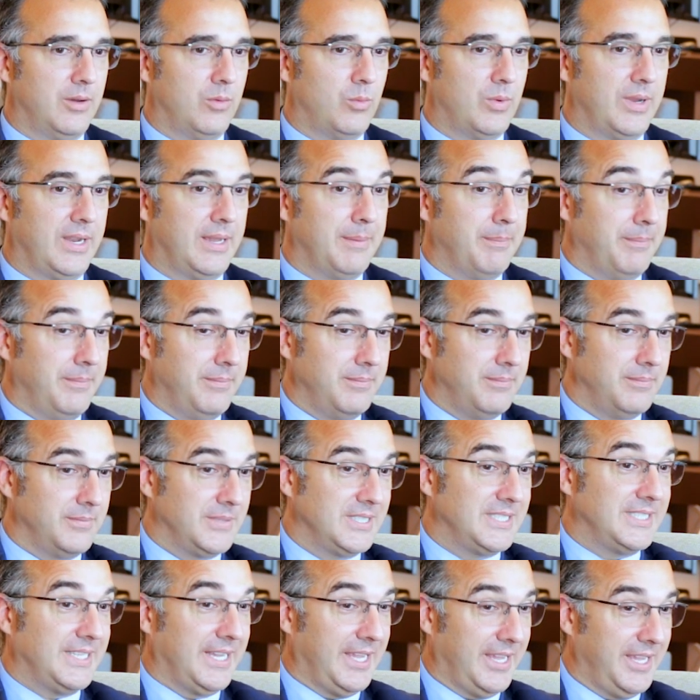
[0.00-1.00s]
what I'm
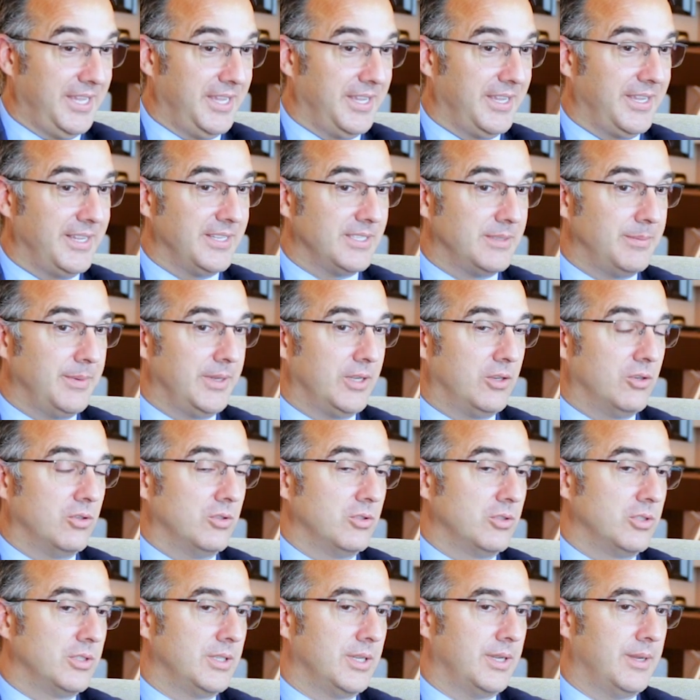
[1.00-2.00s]
saying is
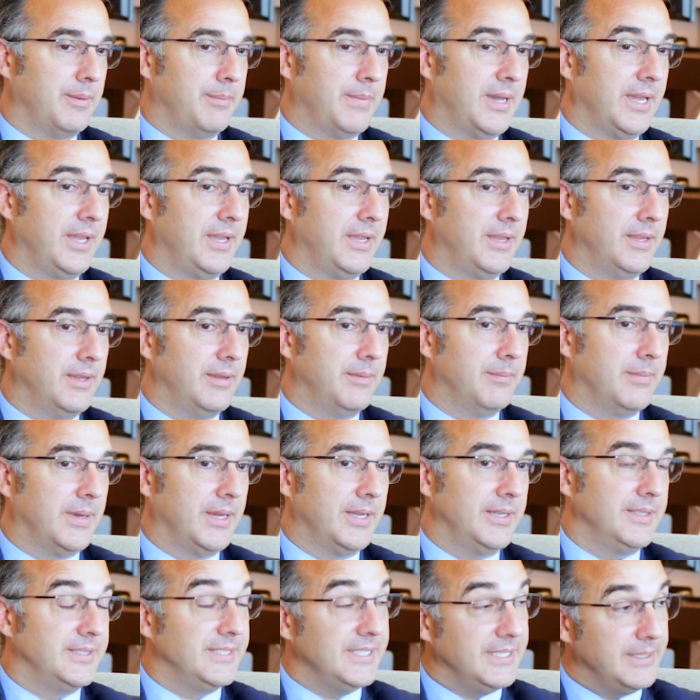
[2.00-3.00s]
because
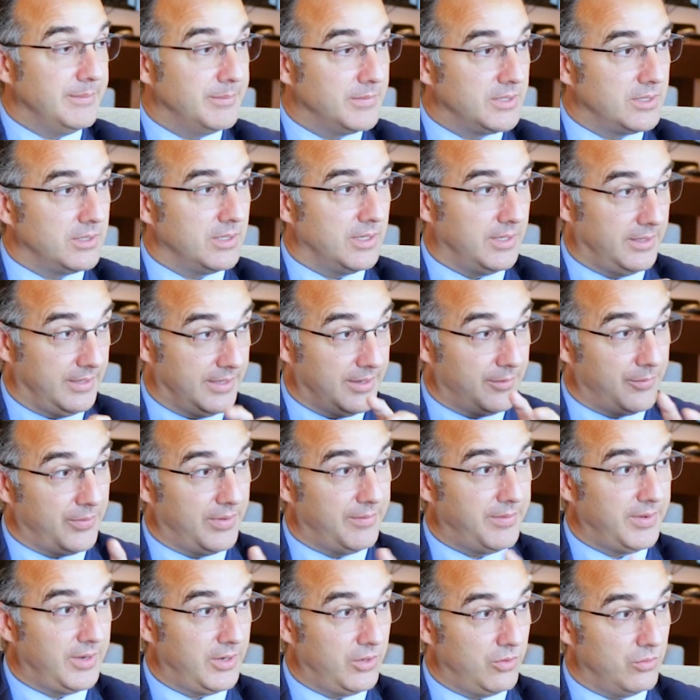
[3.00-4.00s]
my teams and the
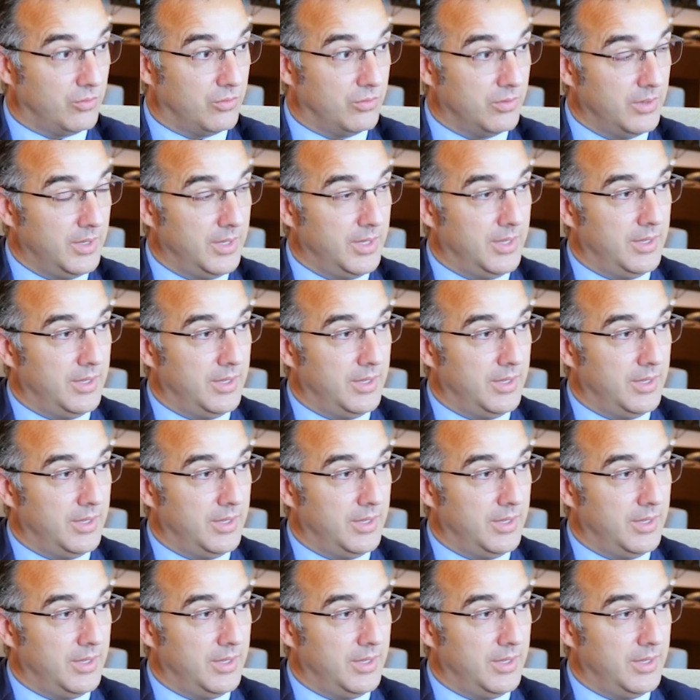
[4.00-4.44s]
revenue